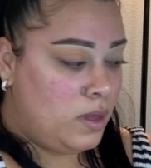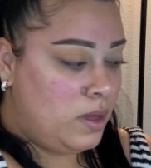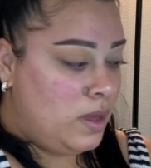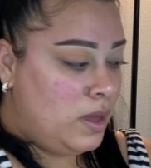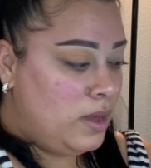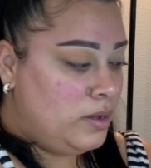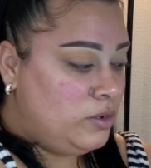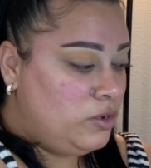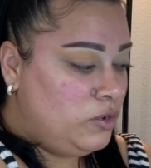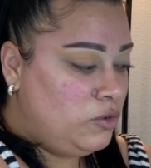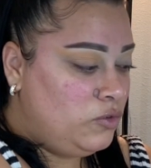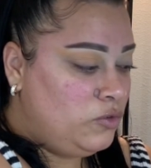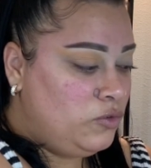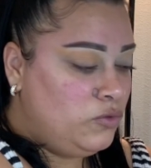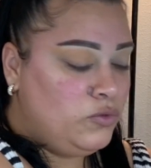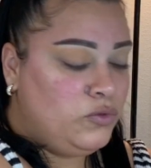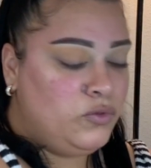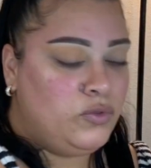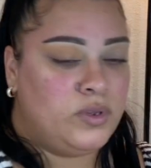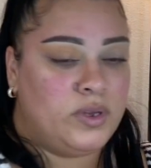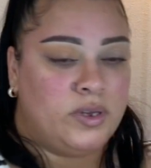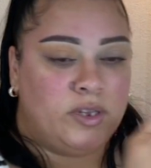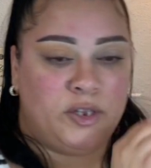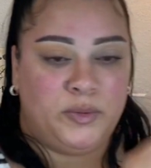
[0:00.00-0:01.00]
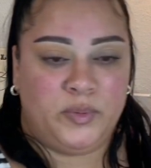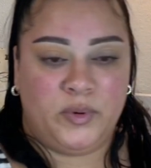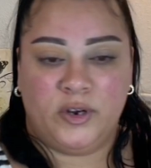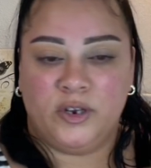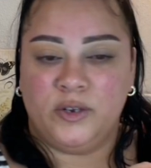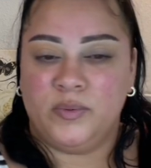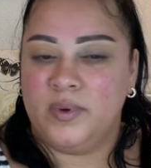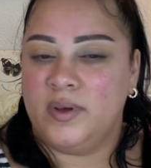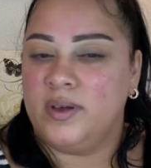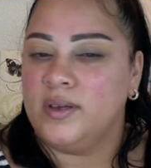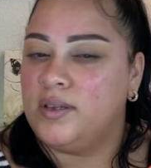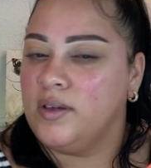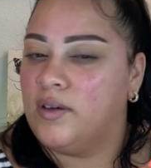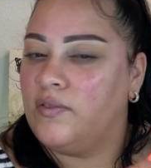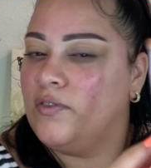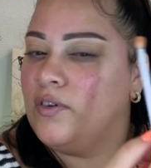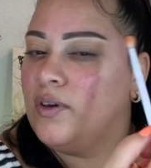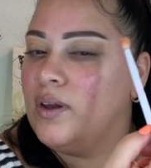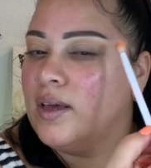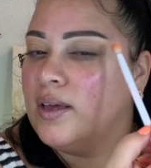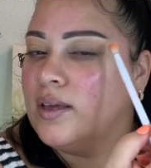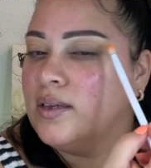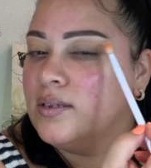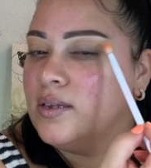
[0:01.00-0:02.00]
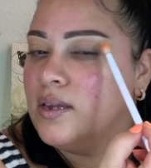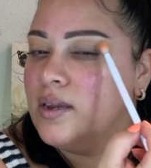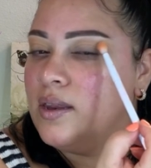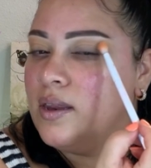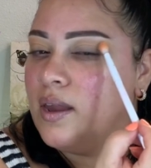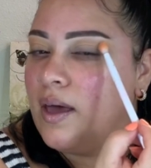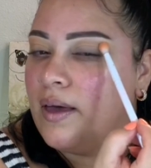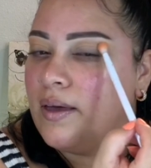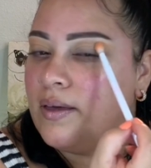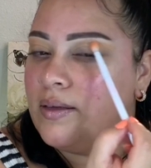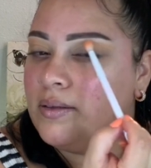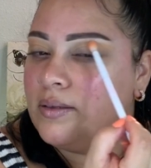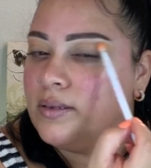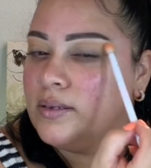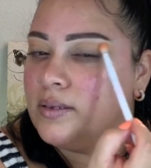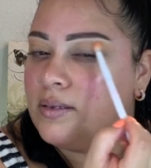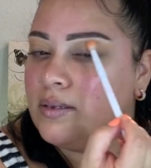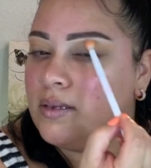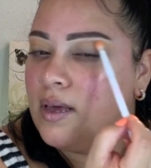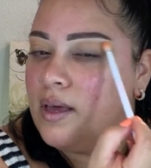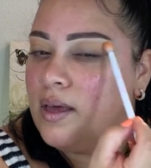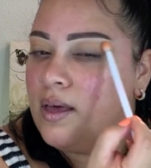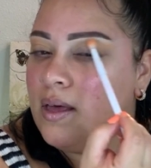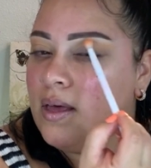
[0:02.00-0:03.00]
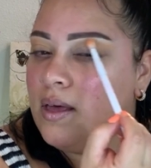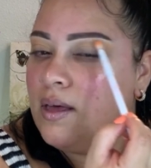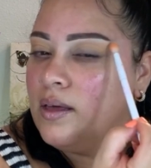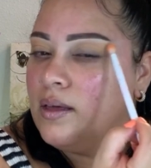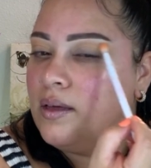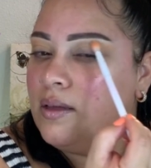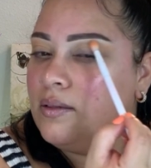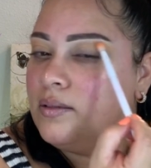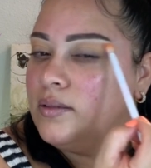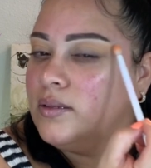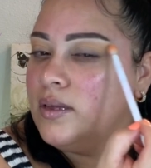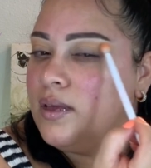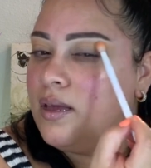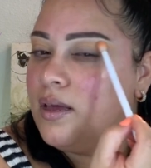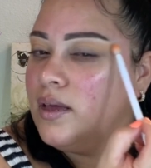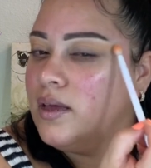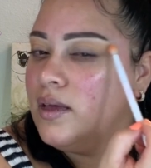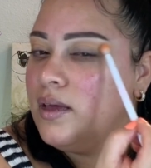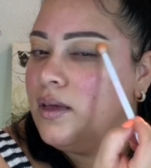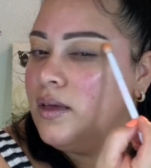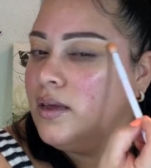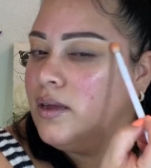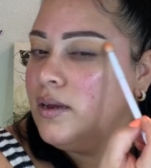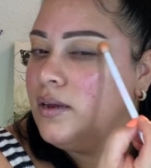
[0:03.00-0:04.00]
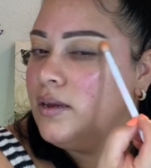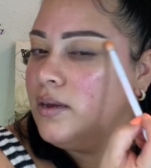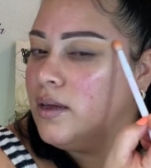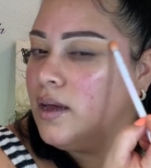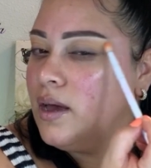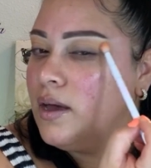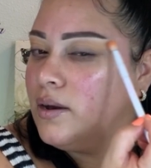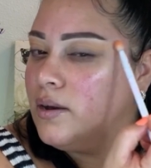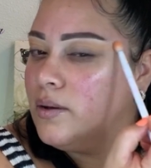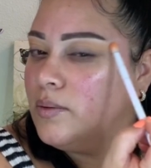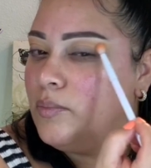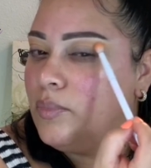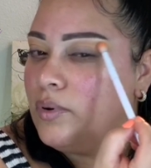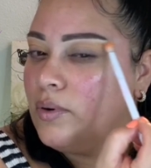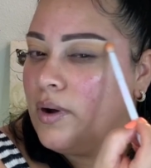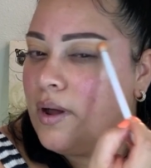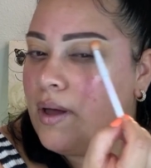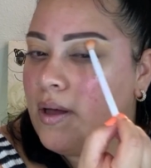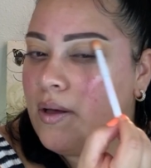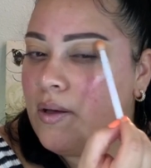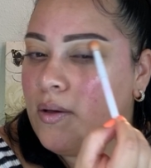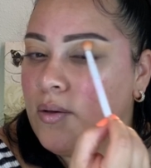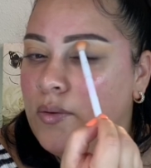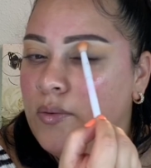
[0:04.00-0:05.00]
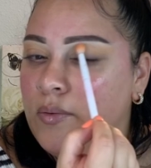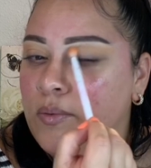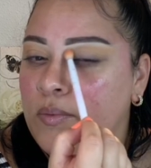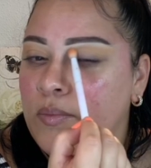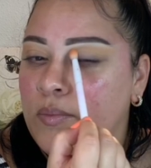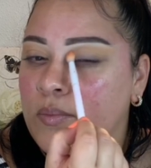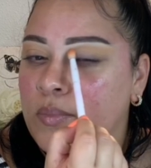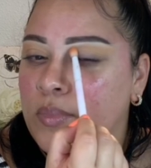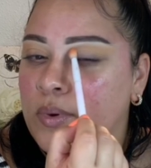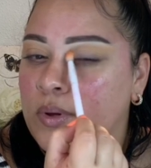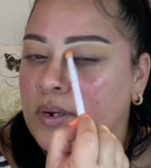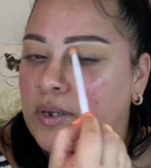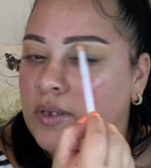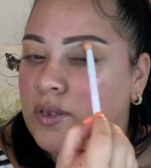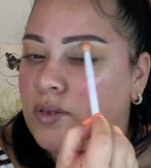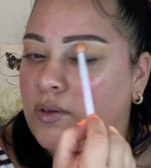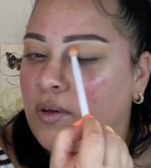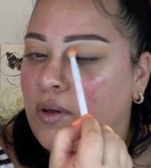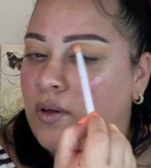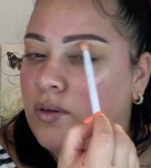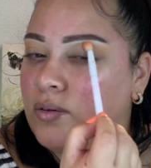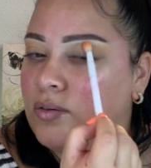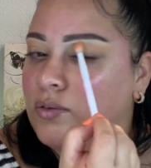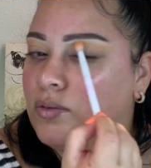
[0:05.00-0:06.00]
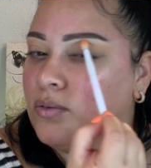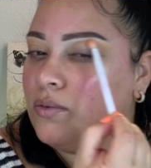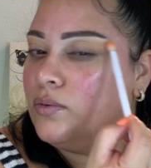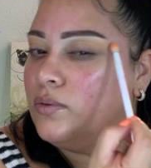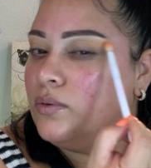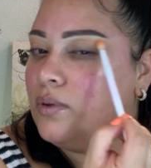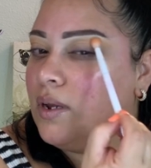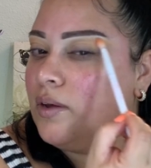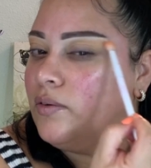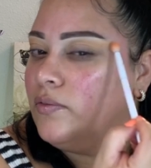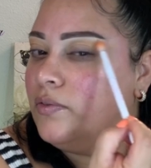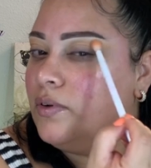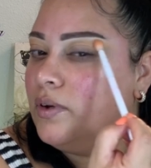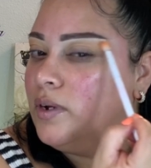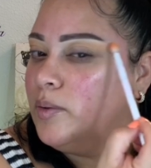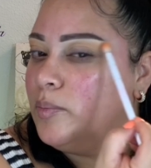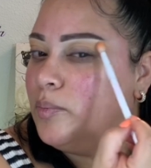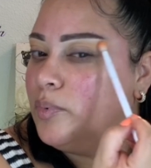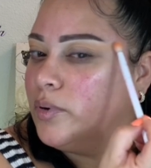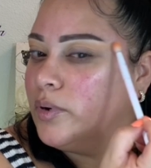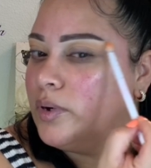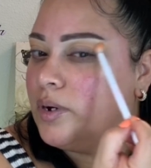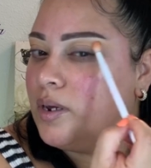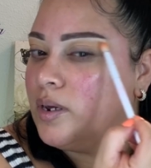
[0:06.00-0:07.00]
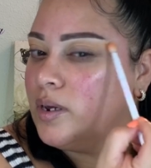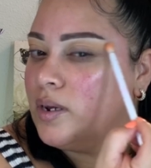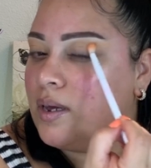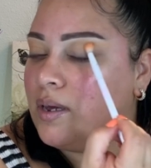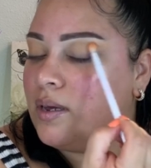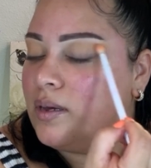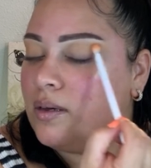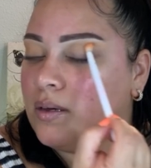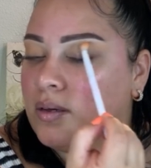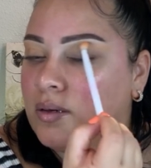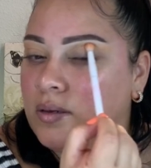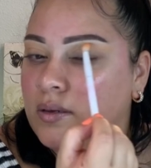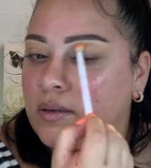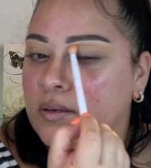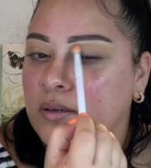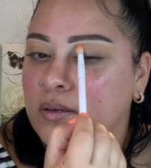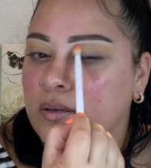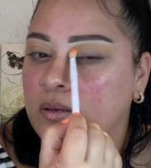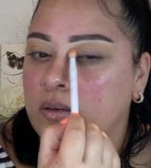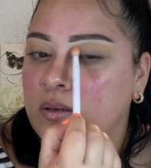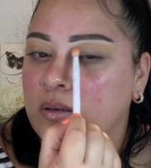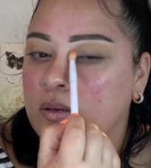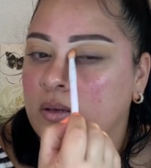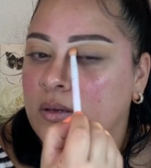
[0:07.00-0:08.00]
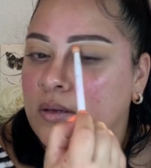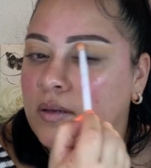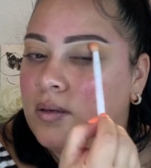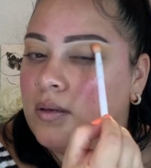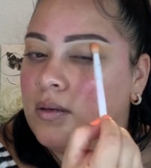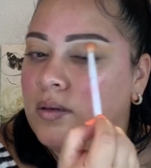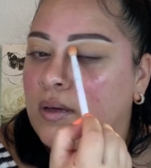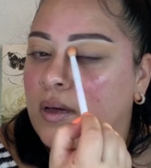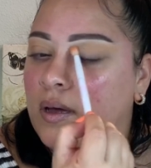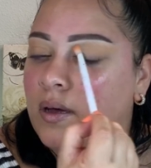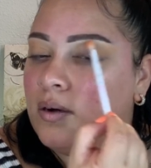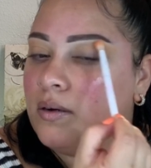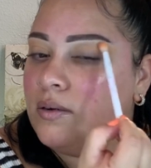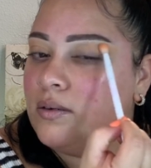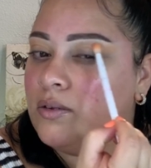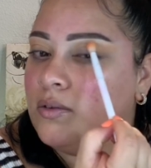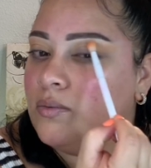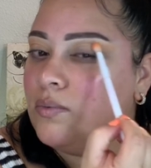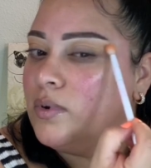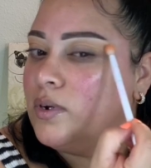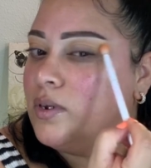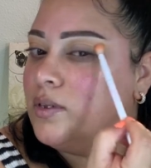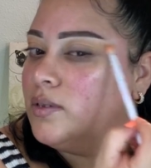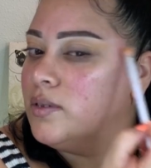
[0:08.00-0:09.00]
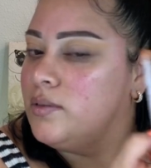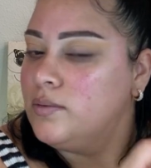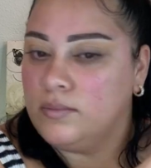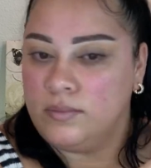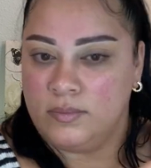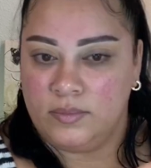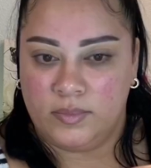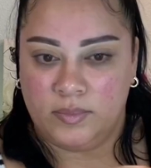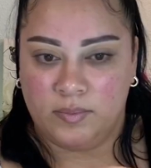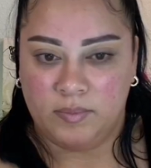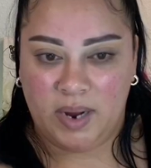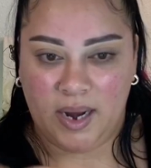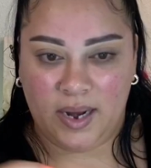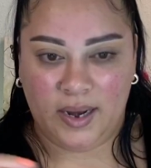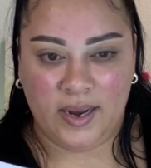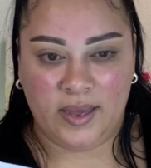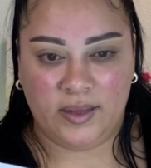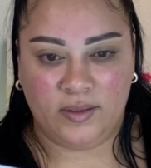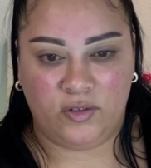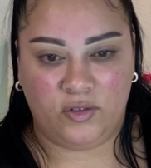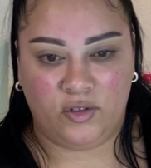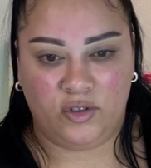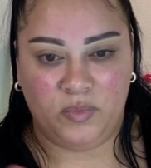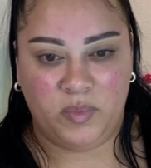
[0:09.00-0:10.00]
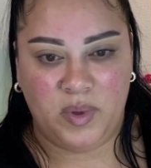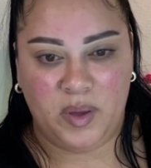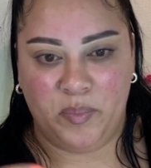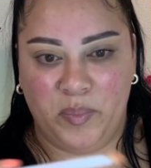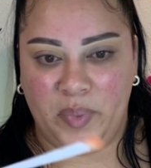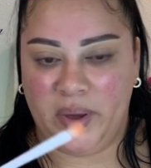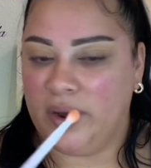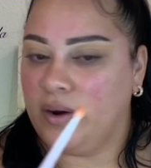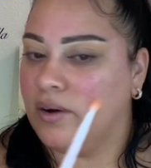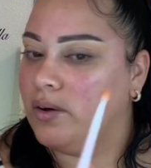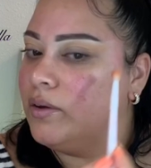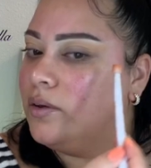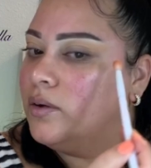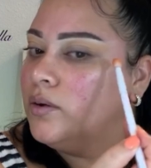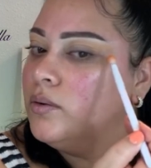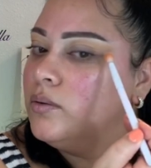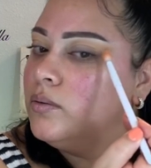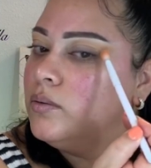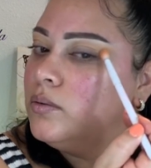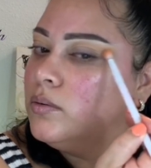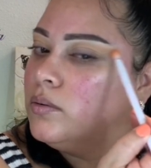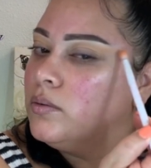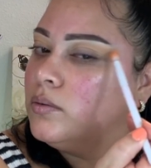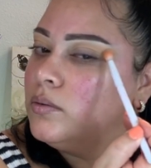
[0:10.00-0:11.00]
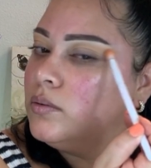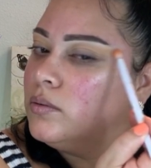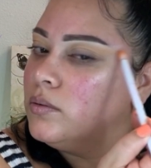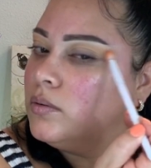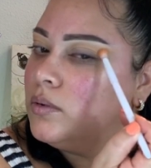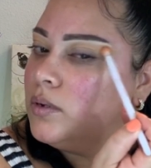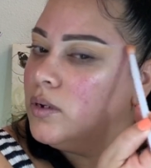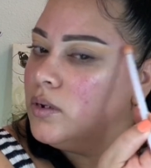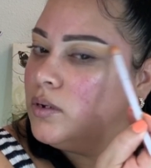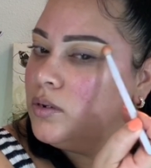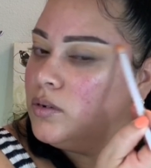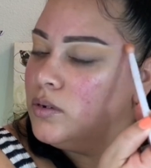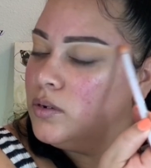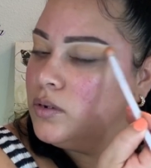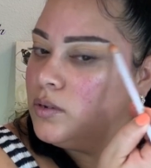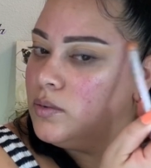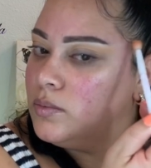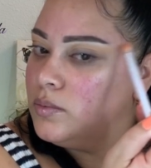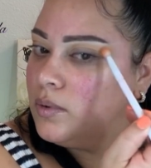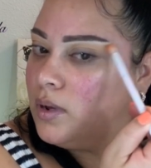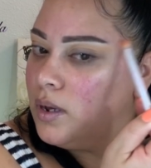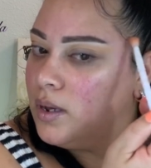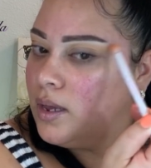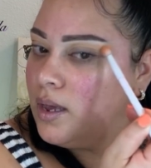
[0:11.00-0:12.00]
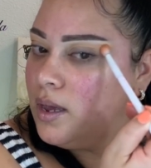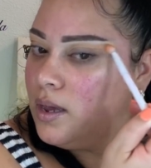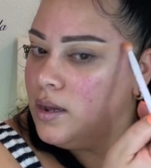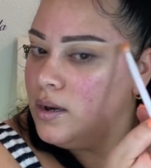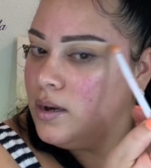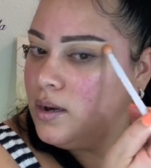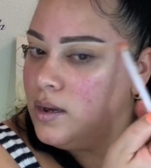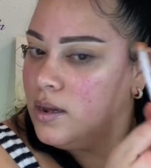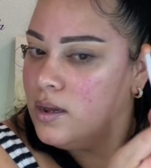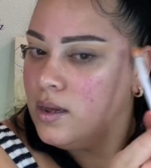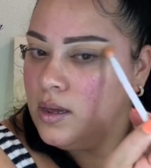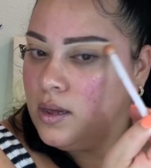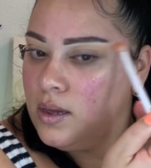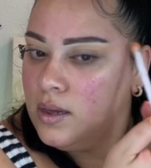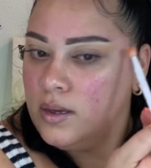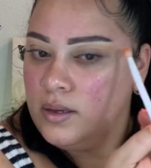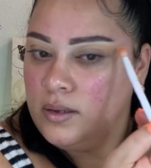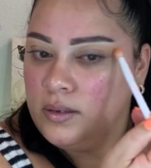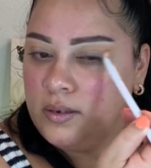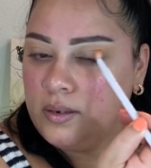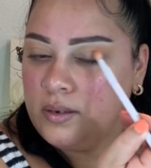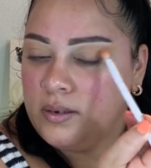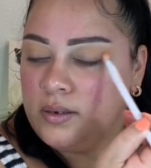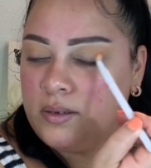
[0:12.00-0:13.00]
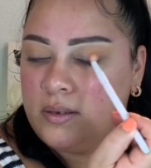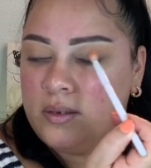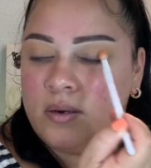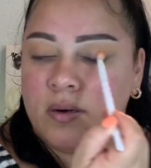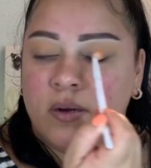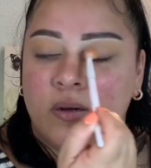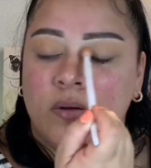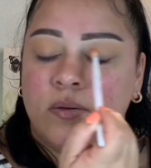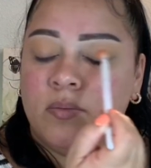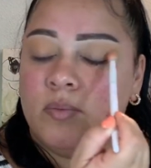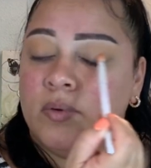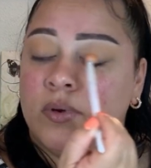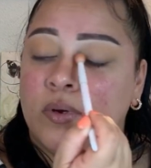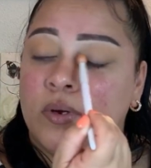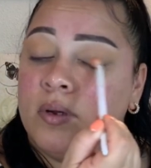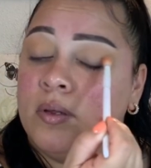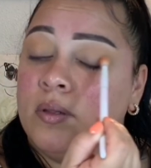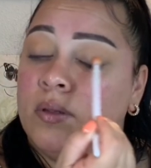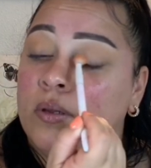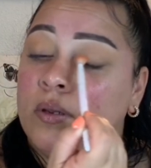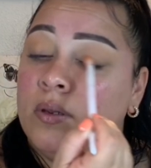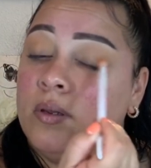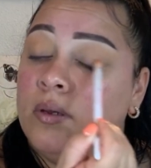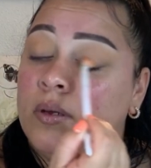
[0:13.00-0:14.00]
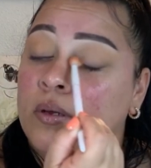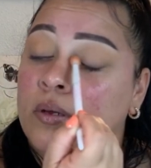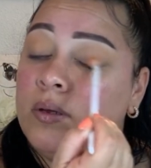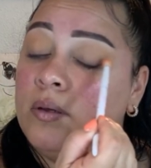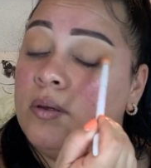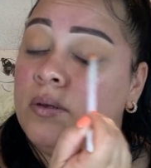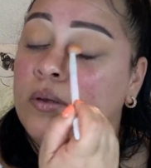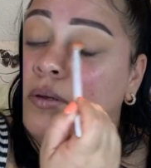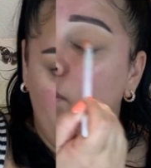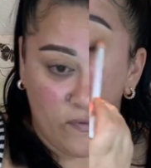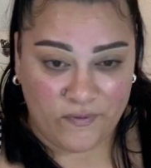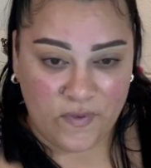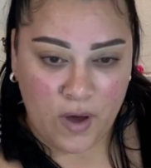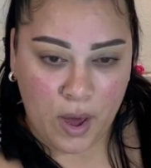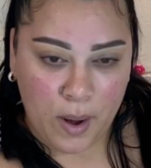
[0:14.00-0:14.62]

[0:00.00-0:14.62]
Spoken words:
I just used Experience because I feel like it's a nice tan kind of brown, but it's also like really pretty. Like, I don't just want it my lids to be bare, and just again dust it off, bring in the lid.